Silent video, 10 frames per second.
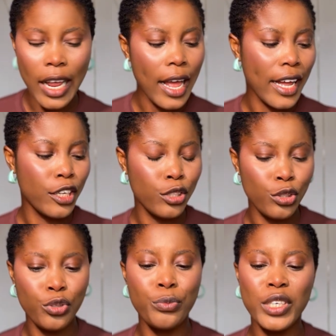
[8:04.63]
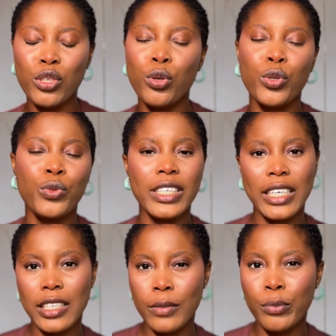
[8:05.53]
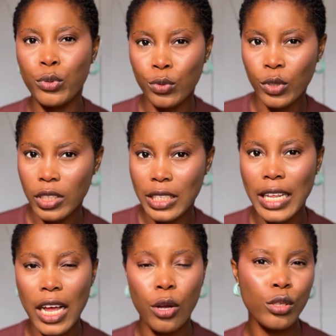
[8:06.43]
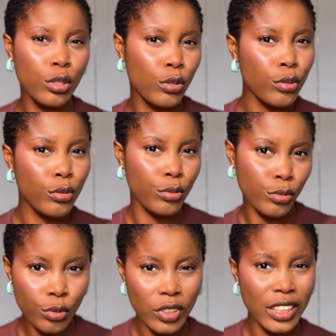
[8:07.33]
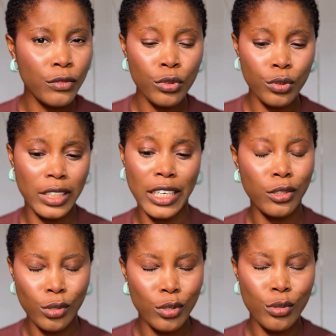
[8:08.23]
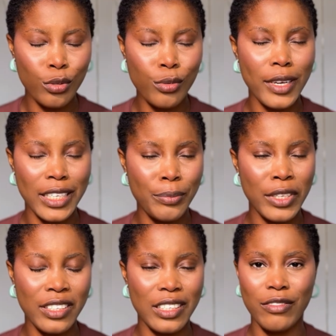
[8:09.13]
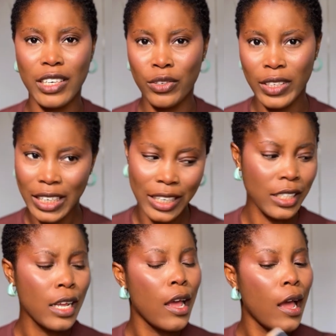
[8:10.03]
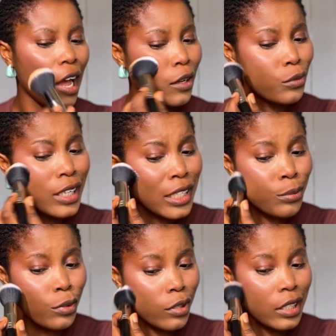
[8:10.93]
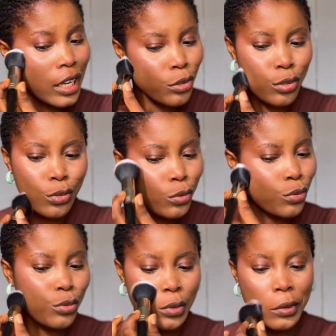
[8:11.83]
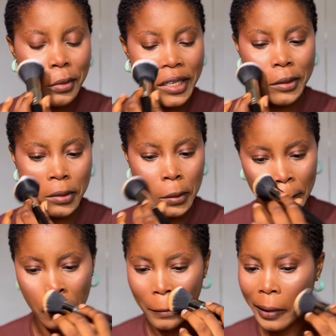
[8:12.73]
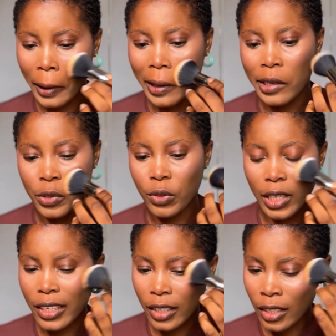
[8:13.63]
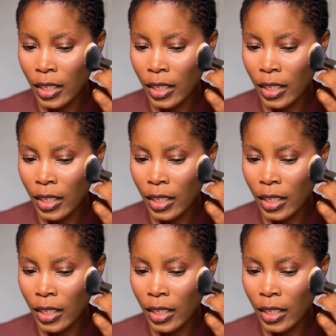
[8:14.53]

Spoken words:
and you make sure you get products that are also good, even though they are not too expensive and all that, and you get products that are also good, oh my god, I can surely